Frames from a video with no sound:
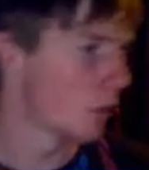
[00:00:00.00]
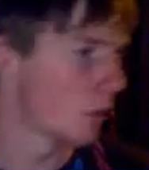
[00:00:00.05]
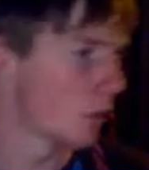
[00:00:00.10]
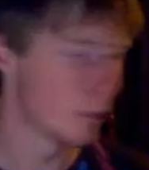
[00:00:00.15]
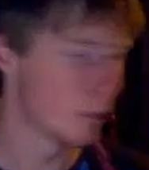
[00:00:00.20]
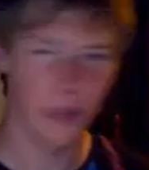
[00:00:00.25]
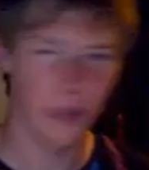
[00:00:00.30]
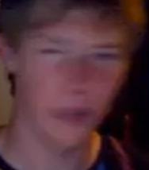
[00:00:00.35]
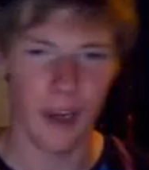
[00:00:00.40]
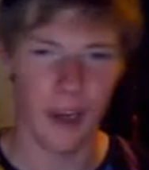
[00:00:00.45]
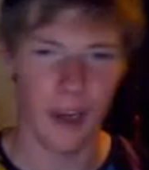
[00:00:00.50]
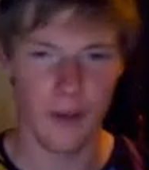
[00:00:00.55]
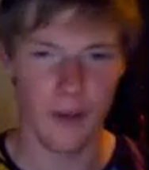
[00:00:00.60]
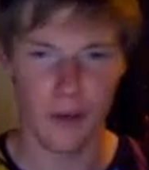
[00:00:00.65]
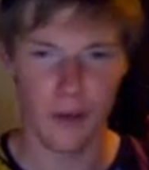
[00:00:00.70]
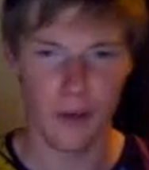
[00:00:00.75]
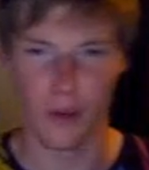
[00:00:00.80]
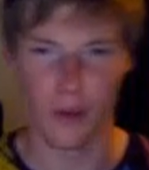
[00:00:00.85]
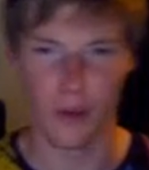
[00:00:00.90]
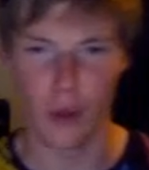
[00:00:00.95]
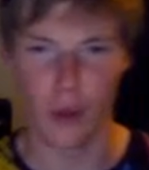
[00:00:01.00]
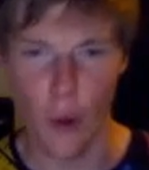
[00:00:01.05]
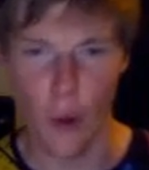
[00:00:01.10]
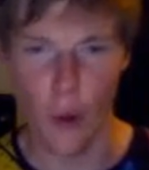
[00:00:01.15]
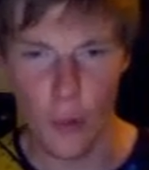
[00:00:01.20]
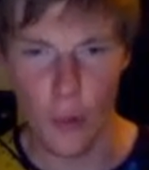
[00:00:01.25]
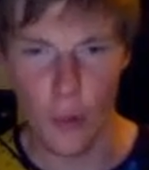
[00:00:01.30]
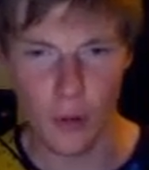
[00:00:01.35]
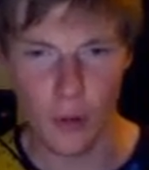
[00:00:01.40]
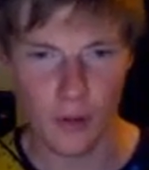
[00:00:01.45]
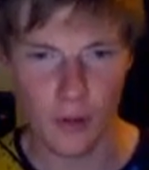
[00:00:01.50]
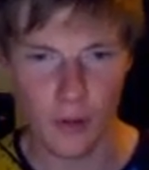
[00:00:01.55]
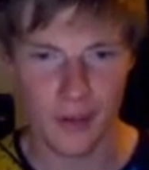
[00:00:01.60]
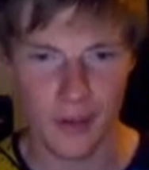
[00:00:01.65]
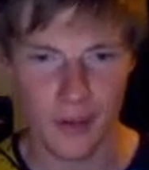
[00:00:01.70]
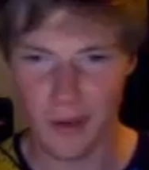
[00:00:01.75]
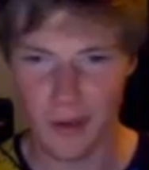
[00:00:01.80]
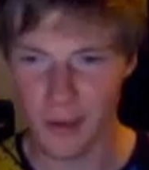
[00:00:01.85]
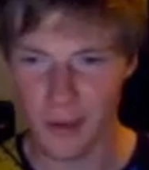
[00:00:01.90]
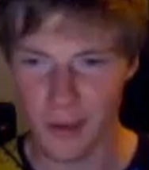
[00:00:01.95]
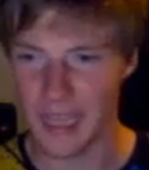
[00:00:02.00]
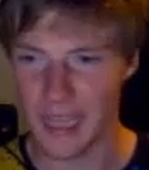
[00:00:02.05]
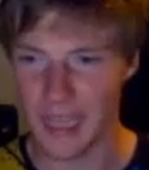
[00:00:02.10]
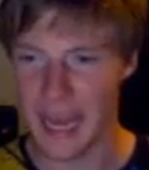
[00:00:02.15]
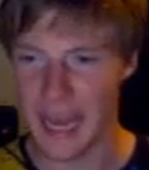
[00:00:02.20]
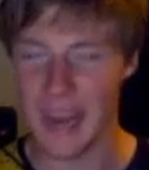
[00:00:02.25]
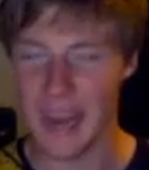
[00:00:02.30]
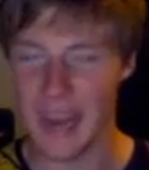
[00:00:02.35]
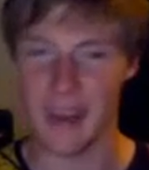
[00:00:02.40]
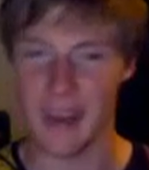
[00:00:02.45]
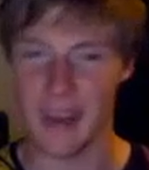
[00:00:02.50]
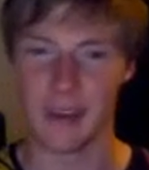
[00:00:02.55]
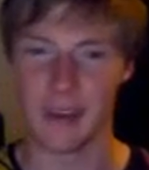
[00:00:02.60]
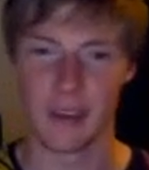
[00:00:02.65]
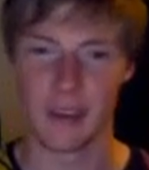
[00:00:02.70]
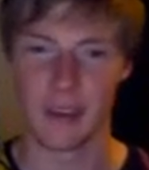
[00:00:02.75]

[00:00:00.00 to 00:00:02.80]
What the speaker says: Will they ever? No, because they don't care.